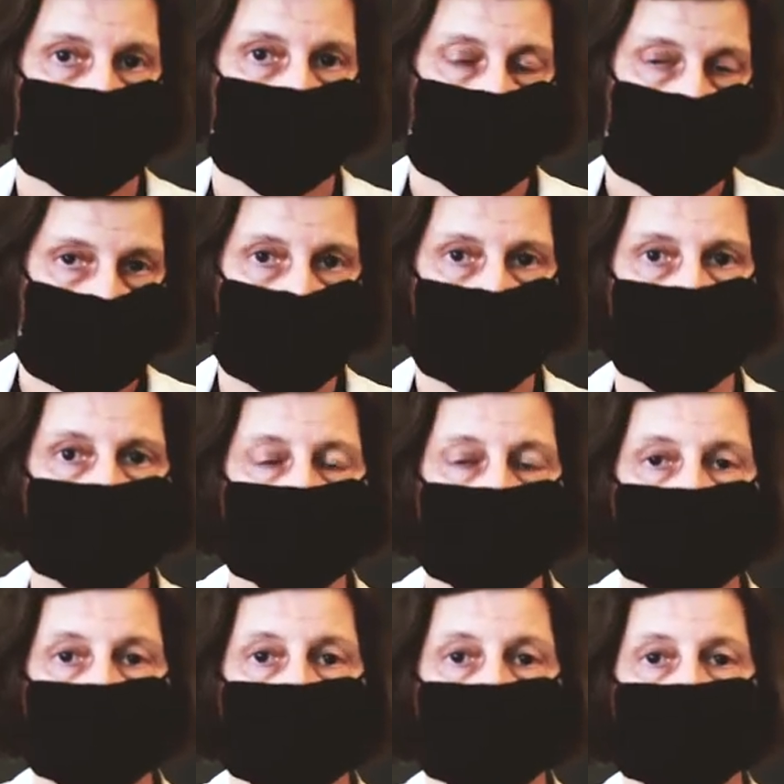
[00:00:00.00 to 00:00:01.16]
You see on the
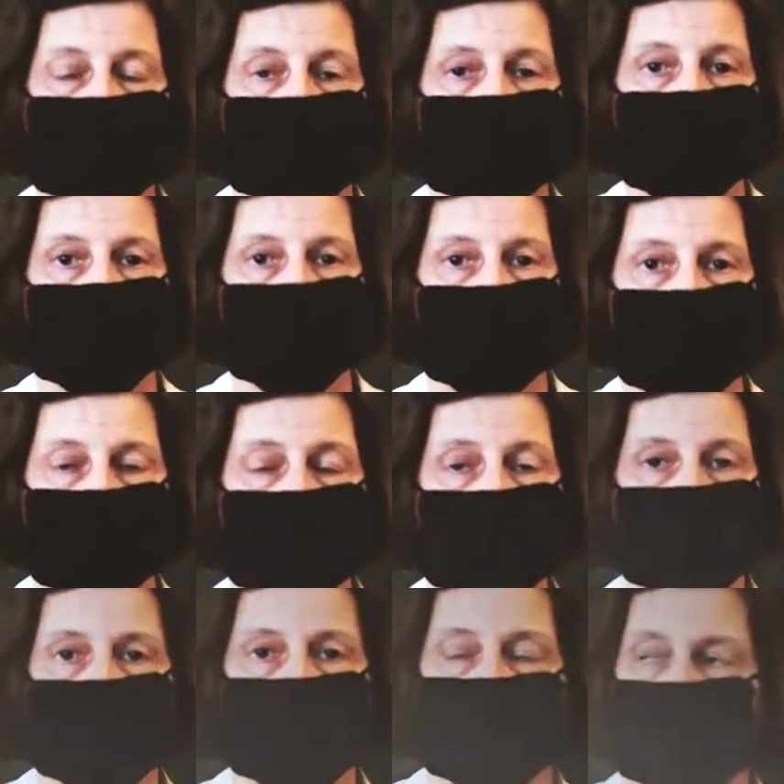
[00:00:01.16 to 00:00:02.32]
walls, the equipment is
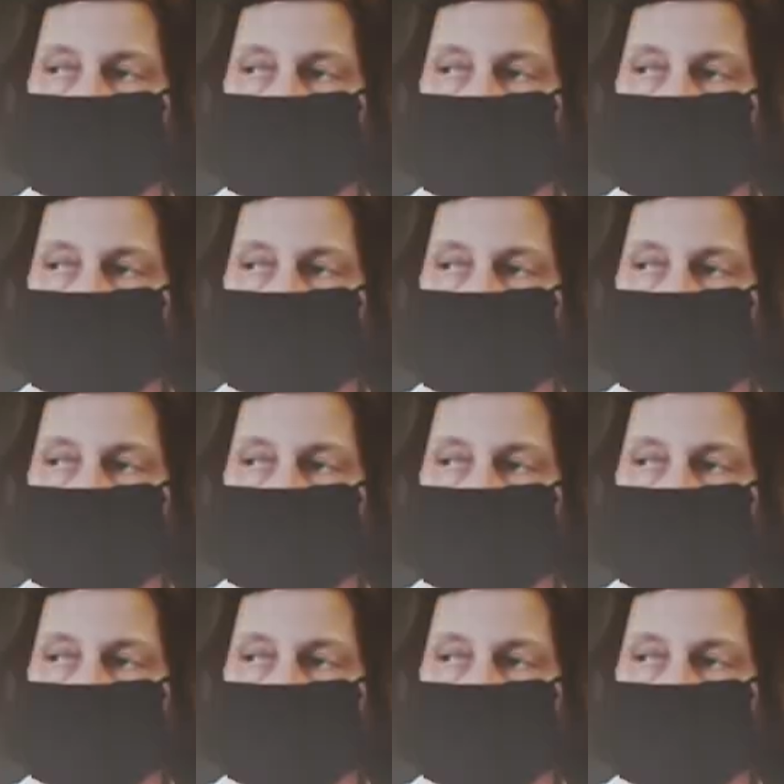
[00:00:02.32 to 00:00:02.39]
there